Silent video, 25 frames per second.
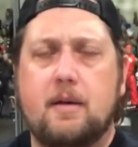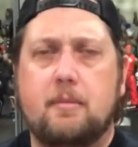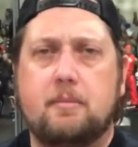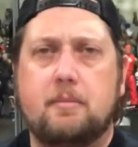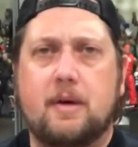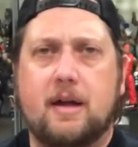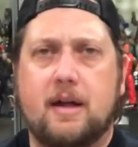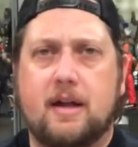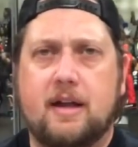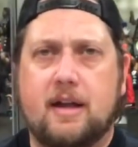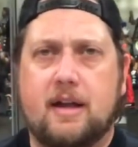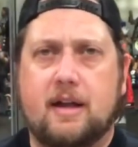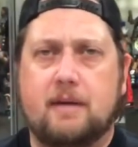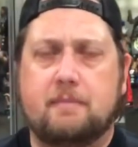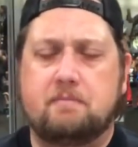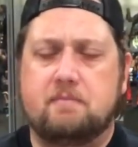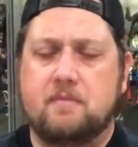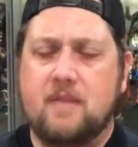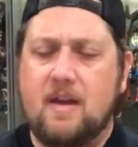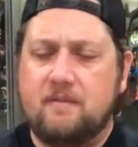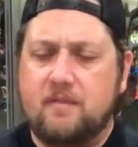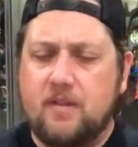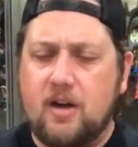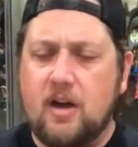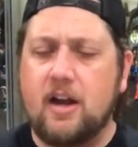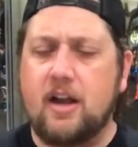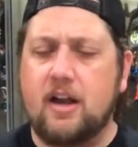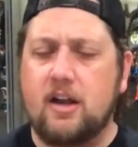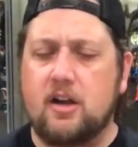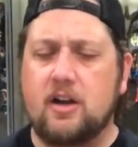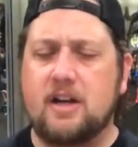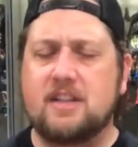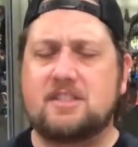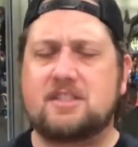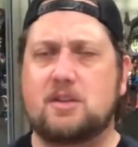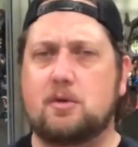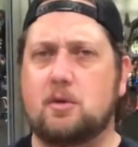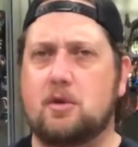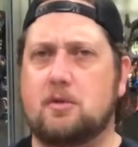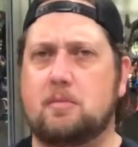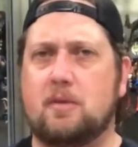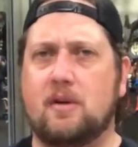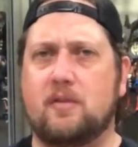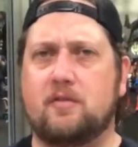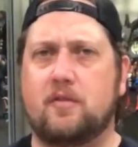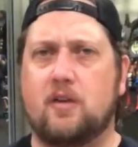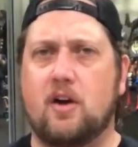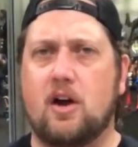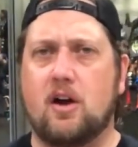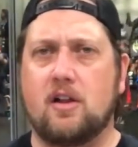But very interesting with
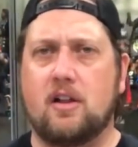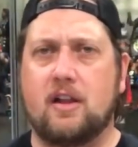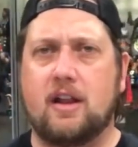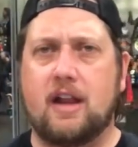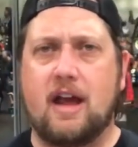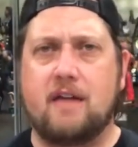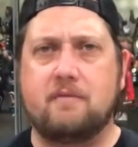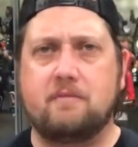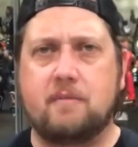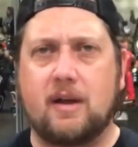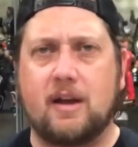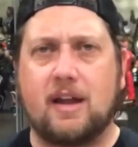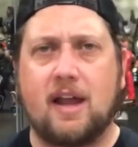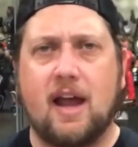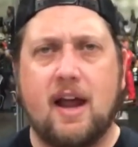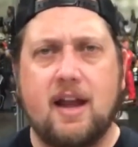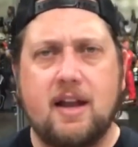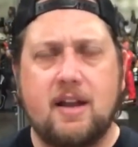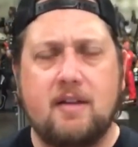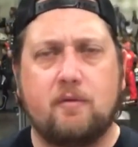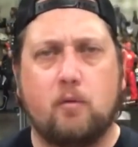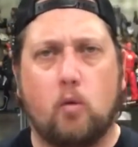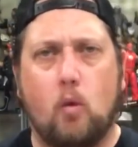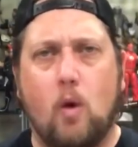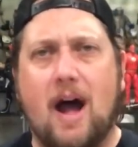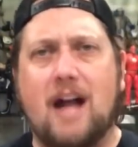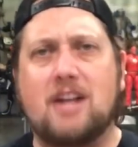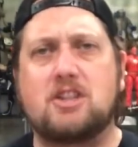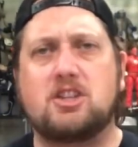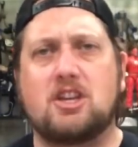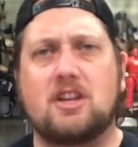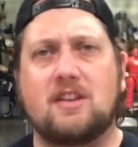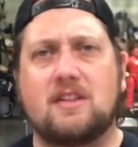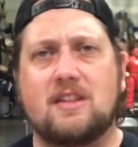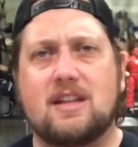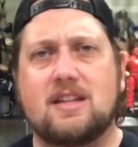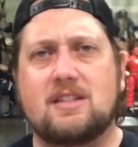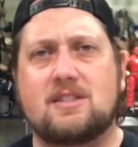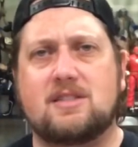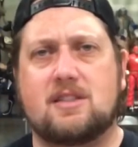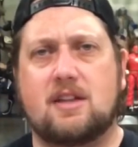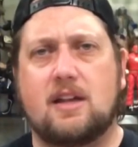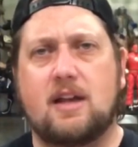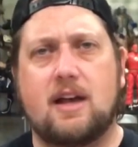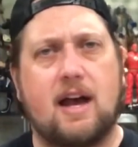McFarlane. I've been kind of watching this.